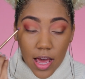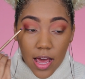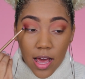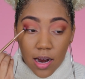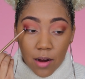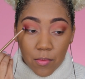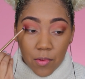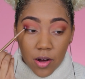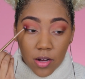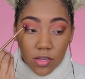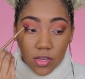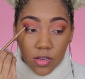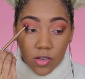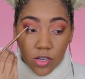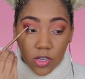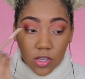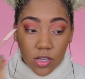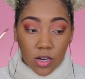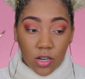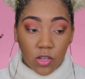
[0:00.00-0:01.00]
And I'm also
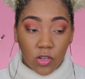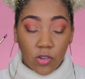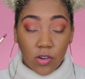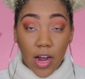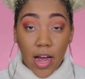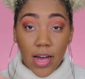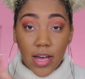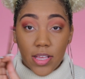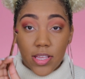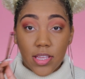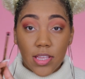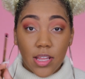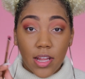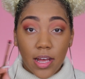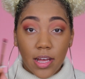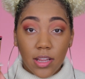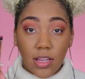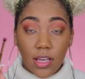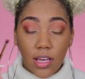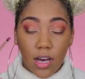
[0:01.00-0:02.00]
just going to drag it
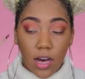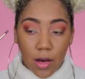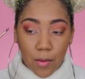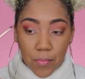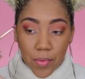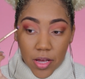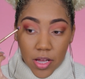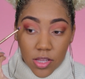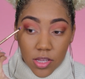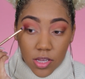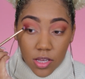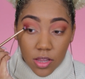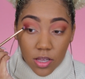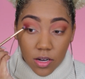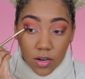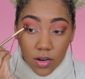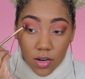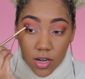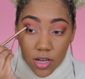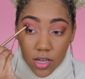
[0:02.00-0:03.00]
slightly up into the
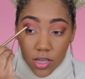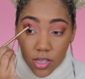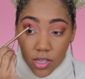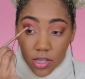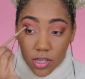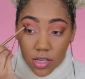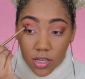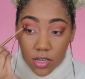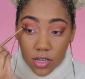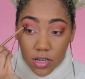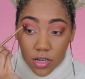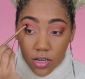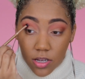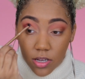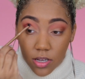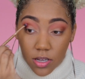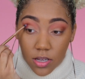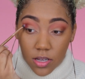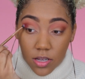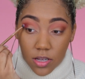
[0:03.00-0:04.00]
crease.
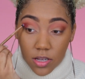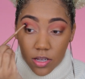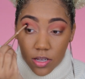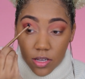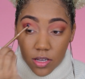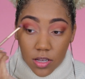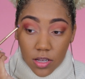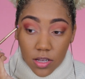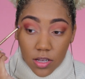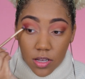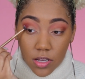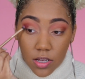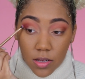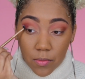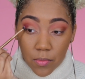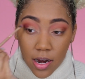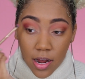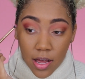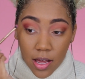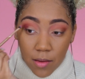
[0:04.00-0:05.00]

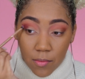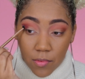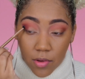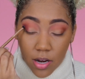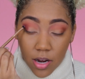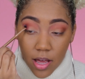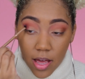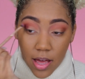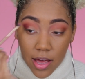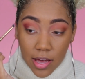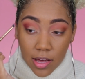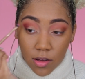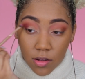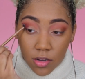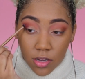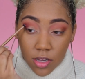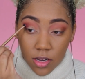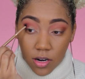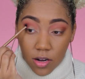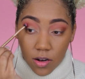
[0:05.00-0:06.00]
And I am going to
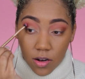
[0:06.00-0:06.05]
angle it